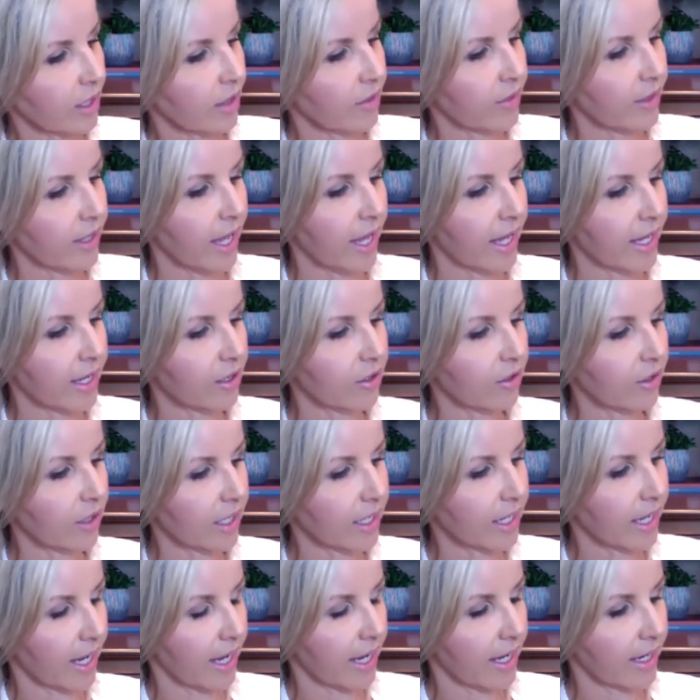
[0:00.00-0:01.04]
the angle
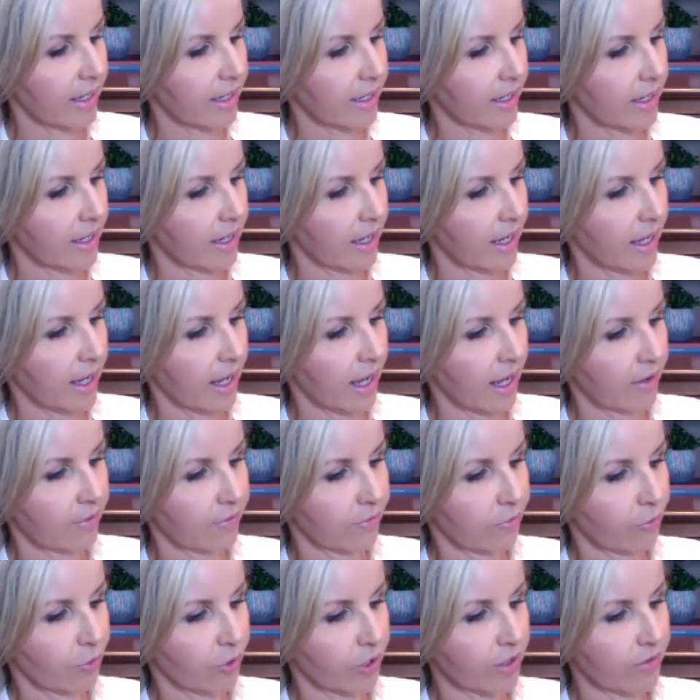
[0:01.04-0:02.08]
again at
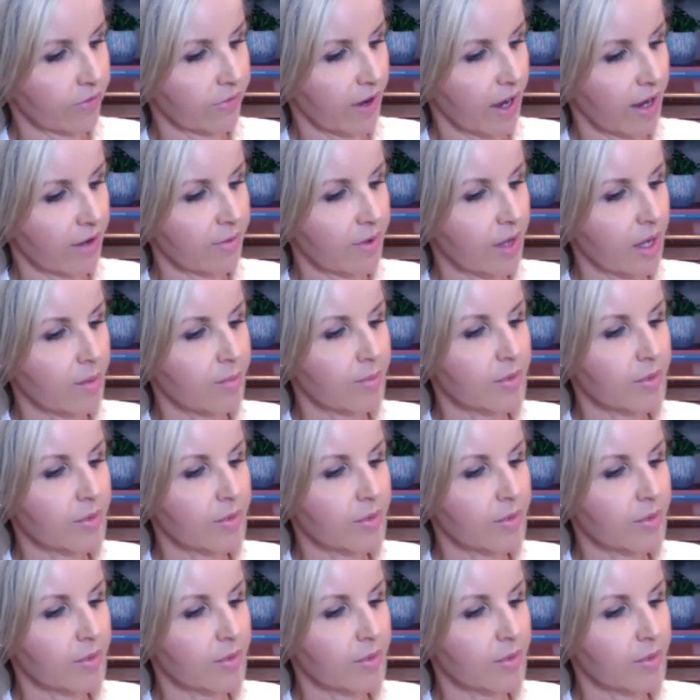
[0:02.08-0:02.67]
45,